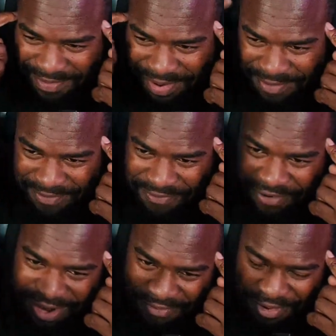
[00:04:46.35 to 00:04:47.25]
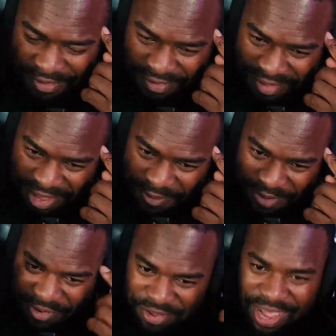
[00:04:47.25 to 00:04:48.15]
but Freddy's when you sleep,
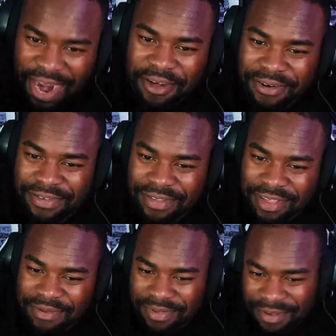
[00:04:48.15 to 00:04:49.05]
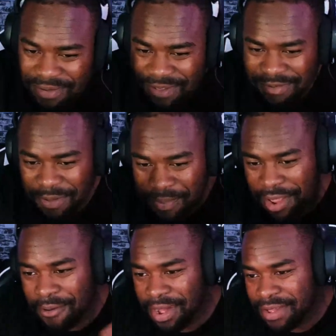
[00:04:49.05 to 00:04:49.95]
and you gotta go to sleep, so give me Pennywise.